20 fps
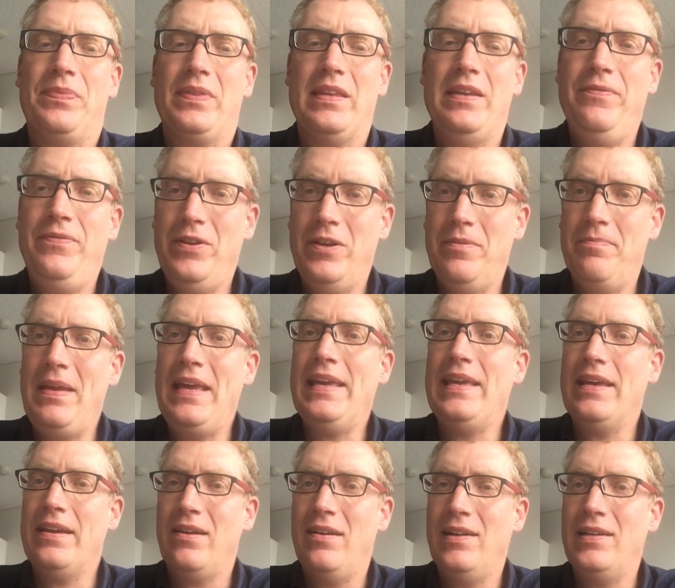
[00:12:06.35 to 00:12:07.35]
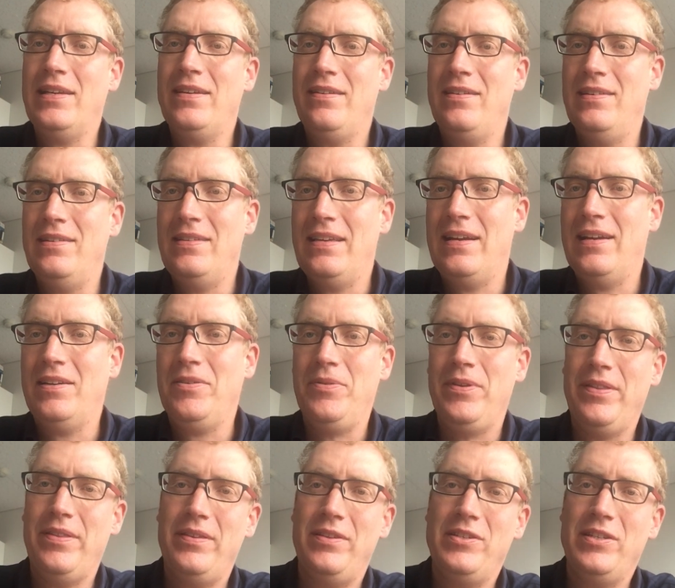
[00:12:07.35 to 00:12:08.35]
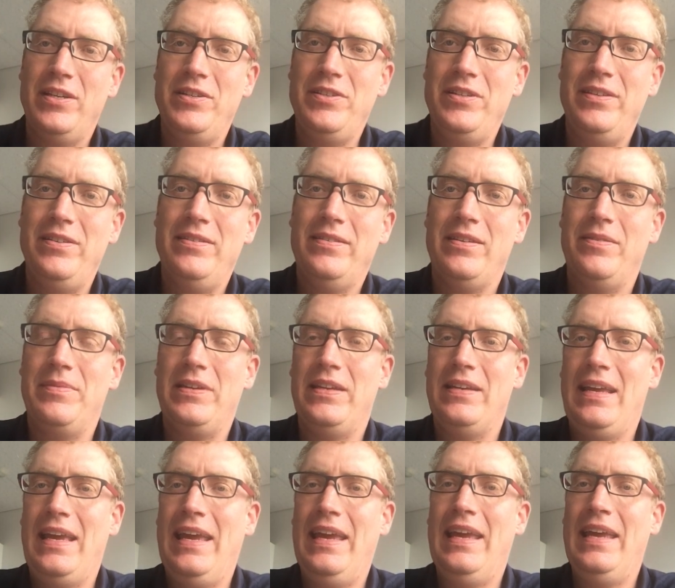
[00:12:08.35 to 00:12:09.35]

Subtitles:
if you're making eye contact with the judges, I mean,